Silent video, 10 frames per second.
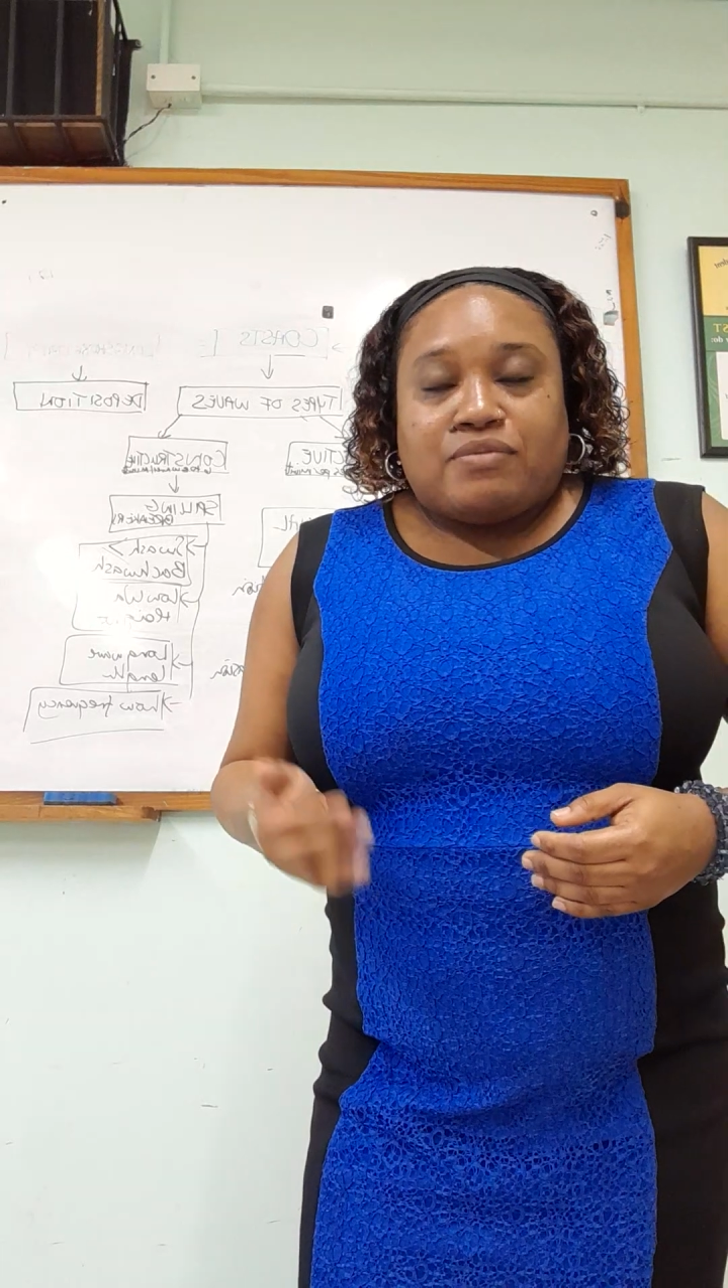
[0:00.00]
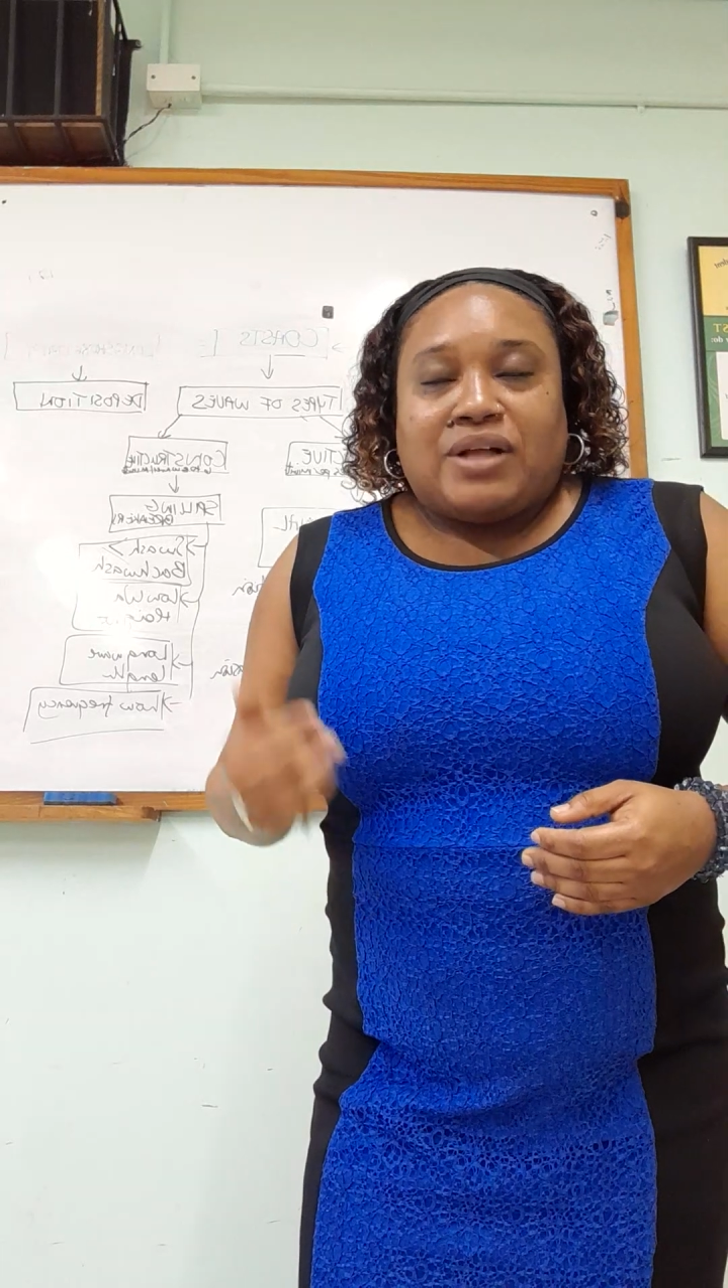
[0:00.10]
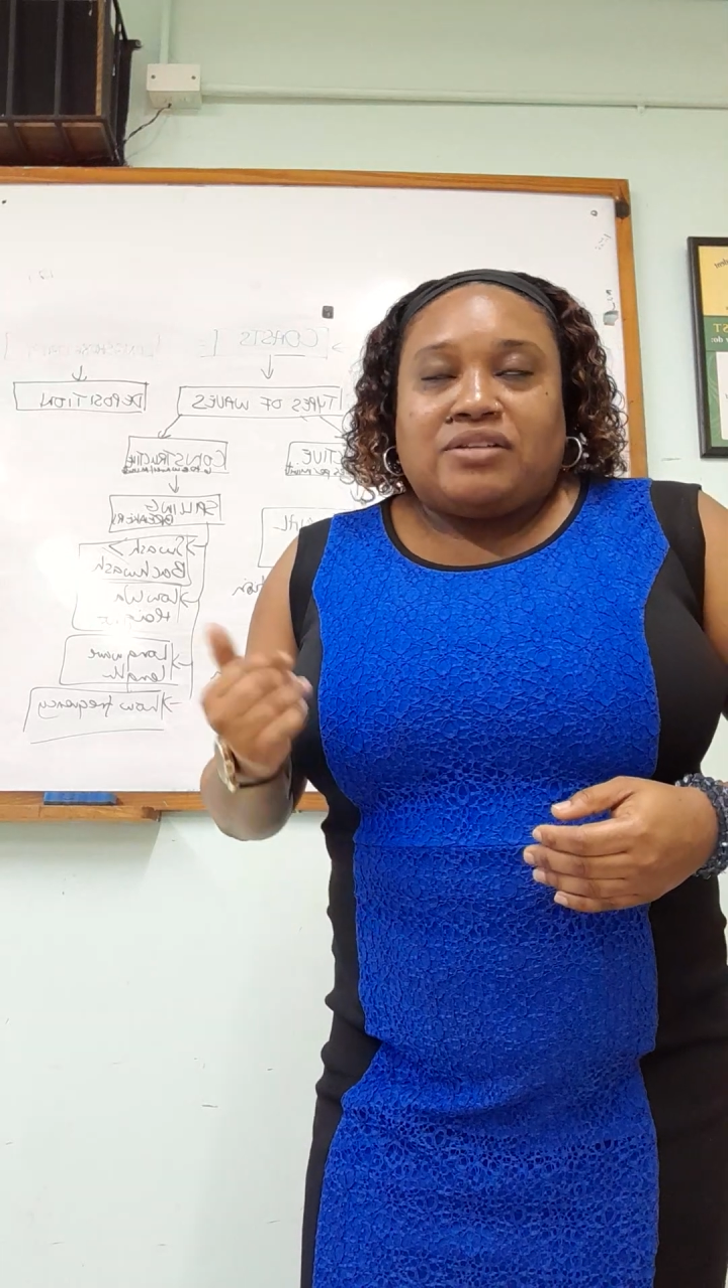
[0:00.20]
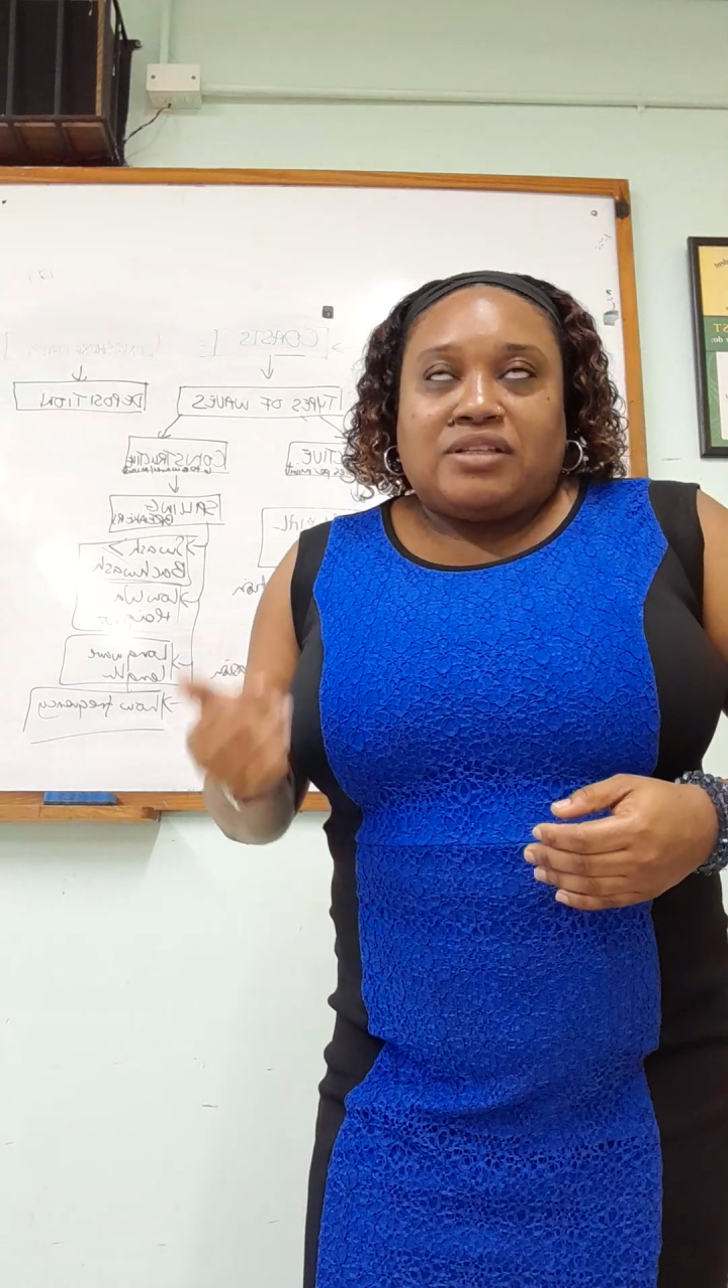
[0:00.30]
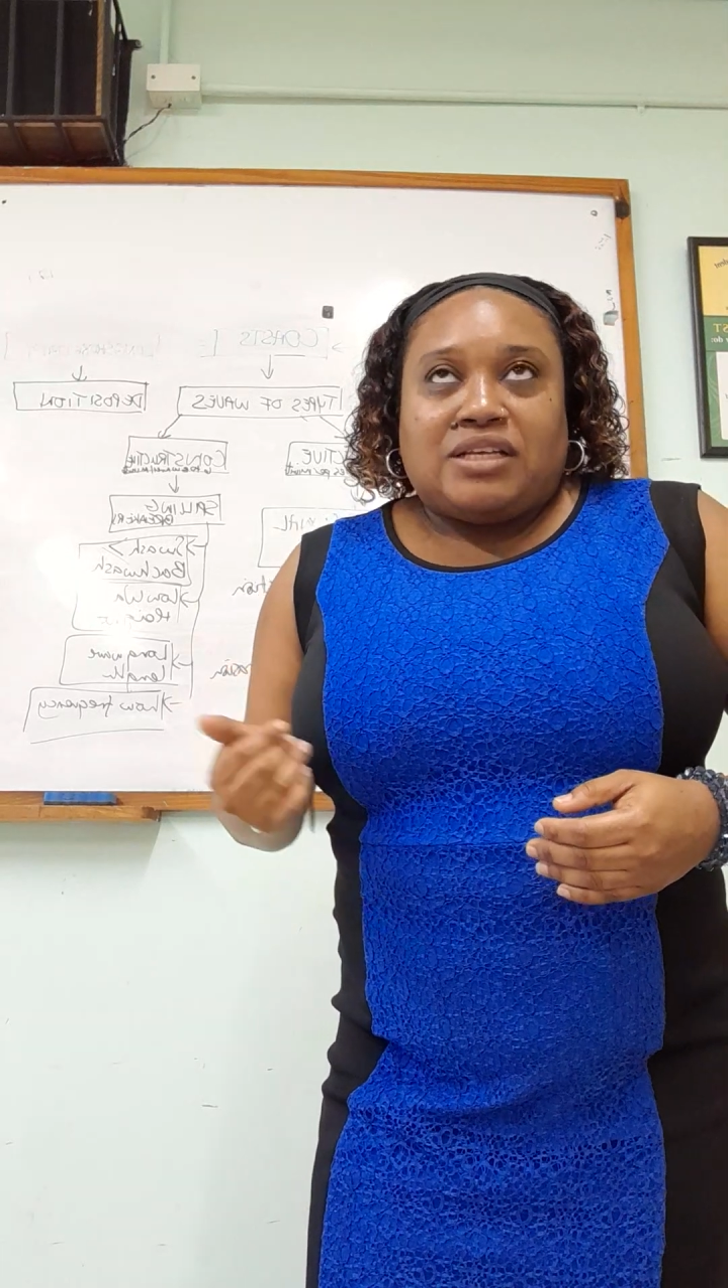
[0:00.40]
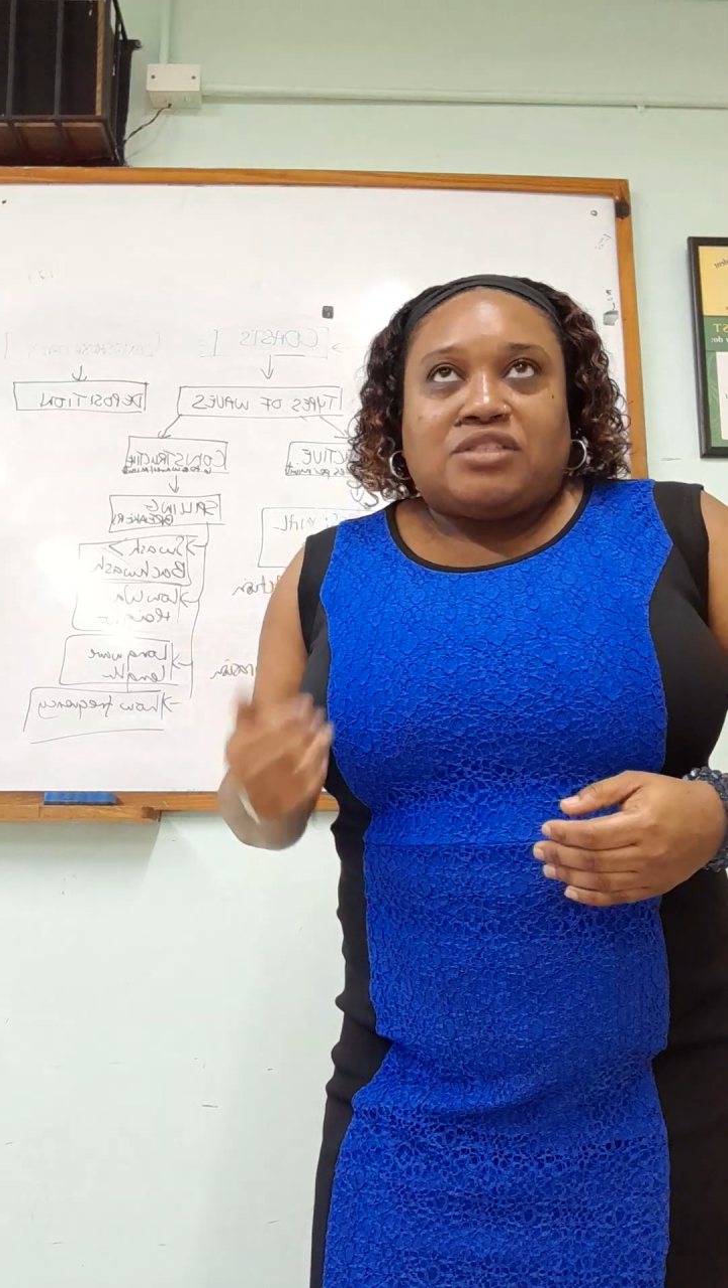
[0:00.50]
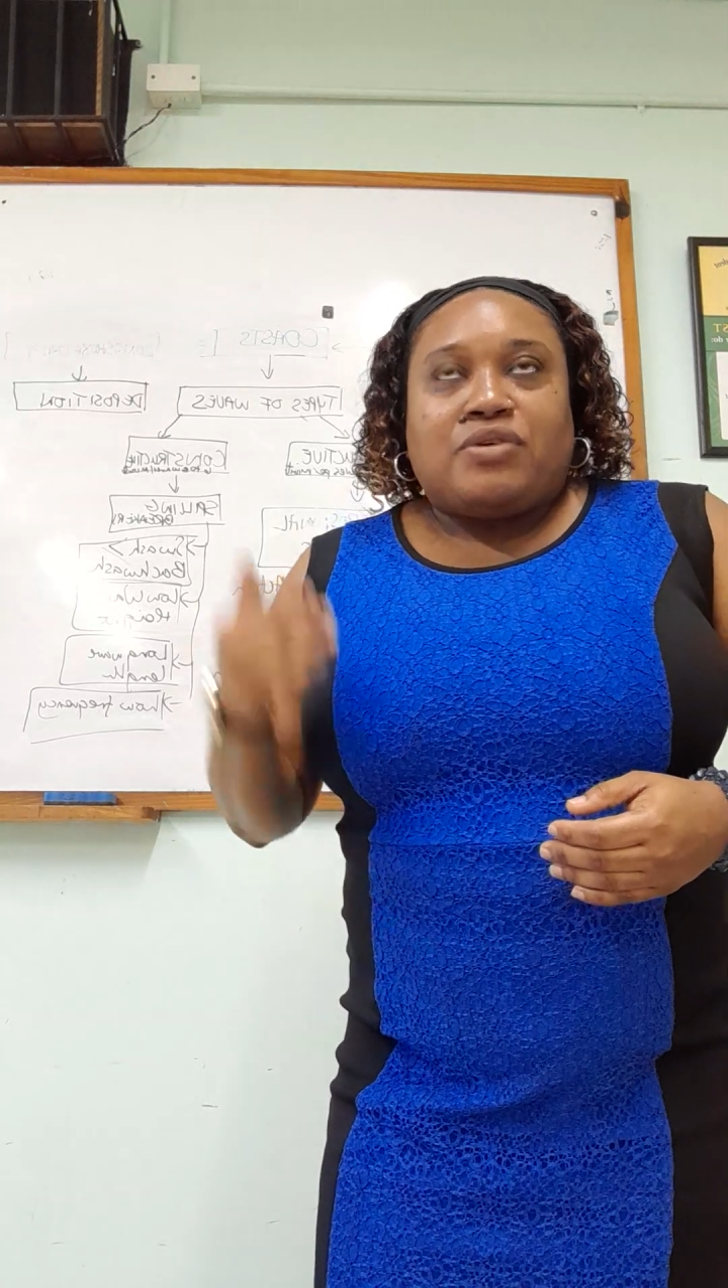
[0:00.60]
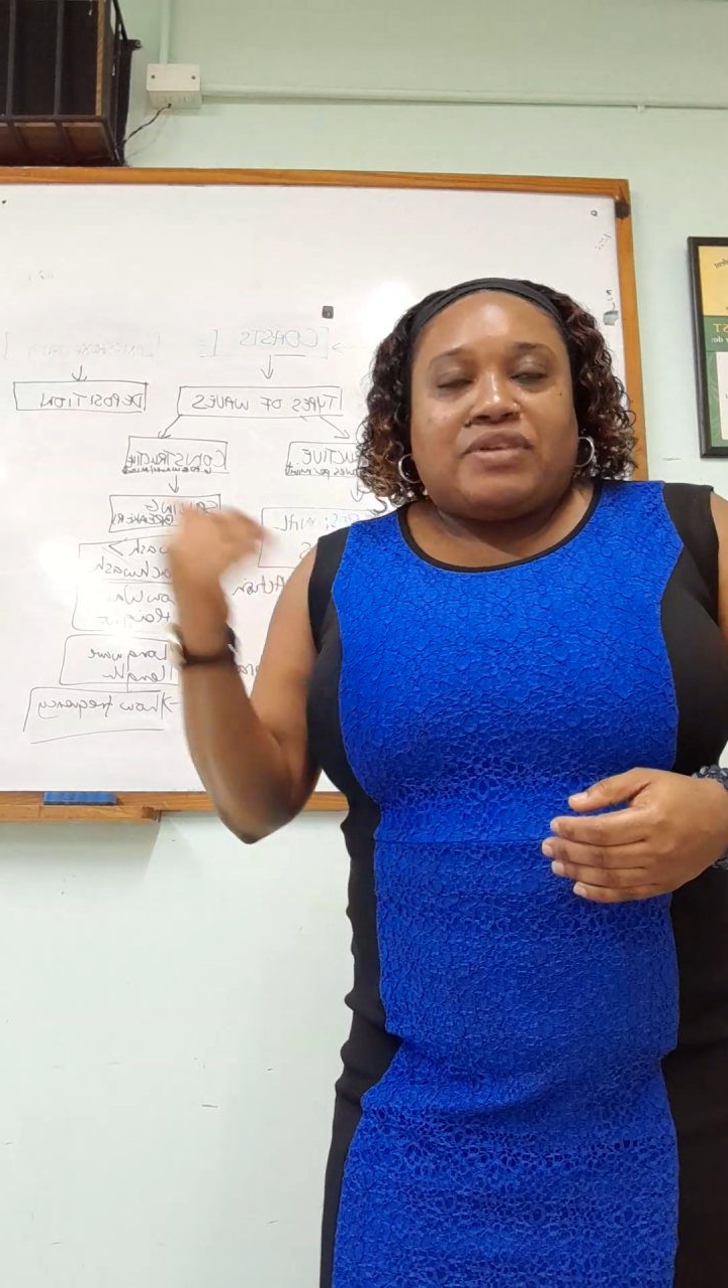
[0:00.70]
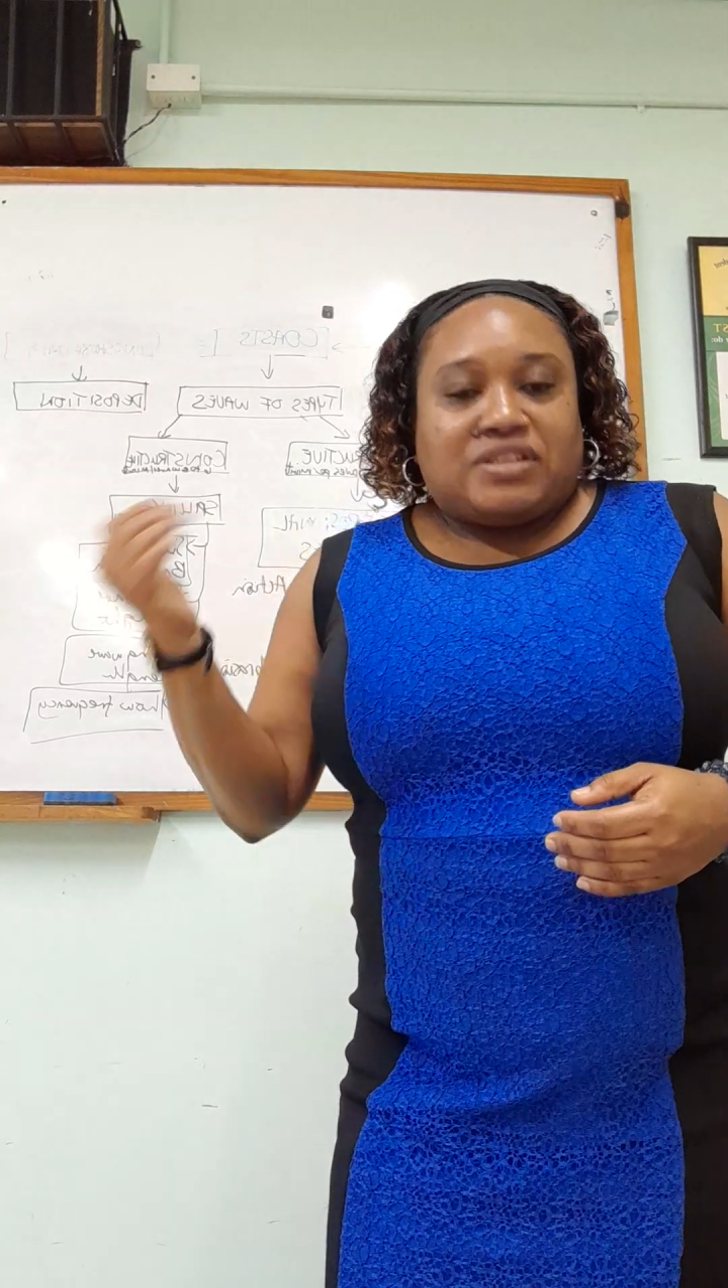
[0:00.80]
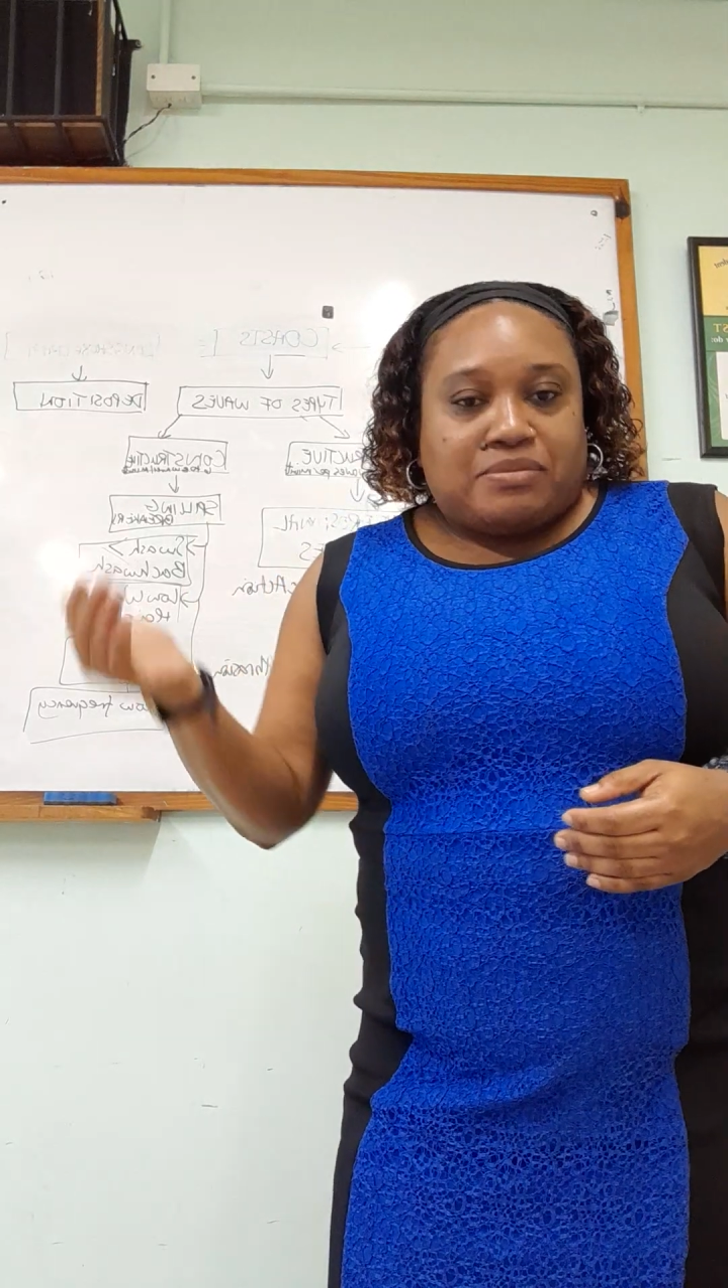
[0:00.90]
well not Las
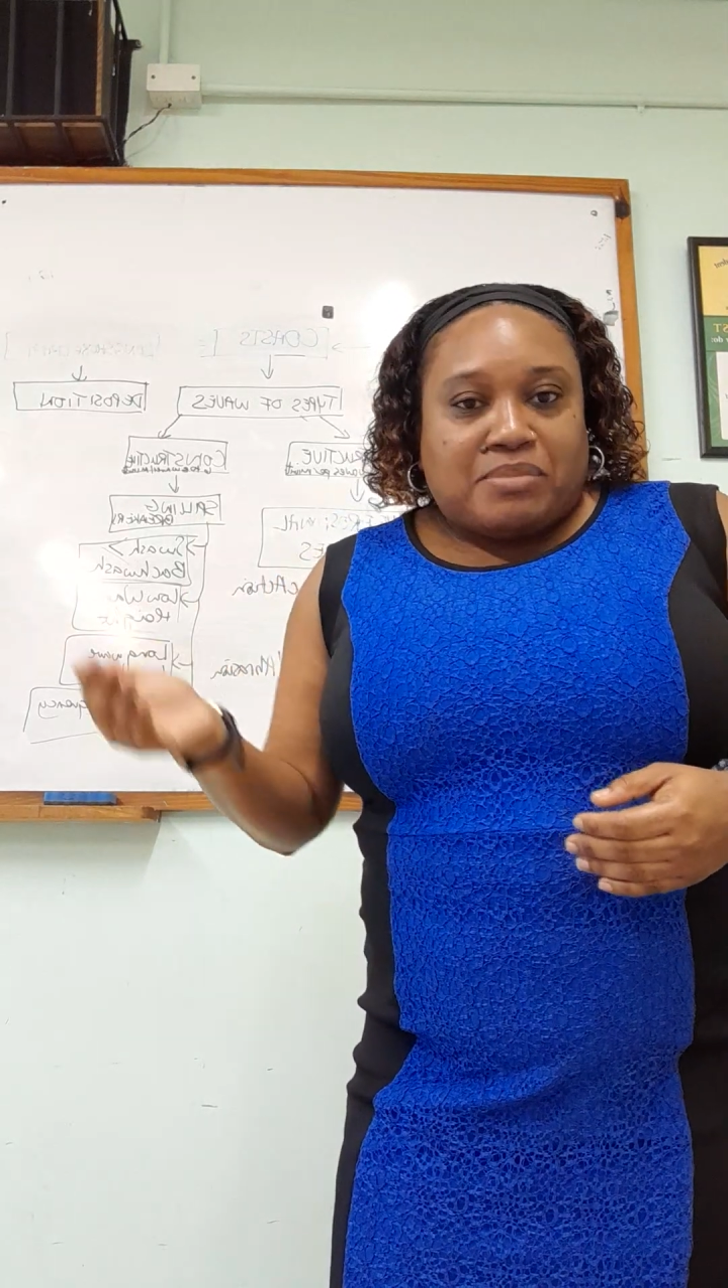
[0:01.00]
Cuevas,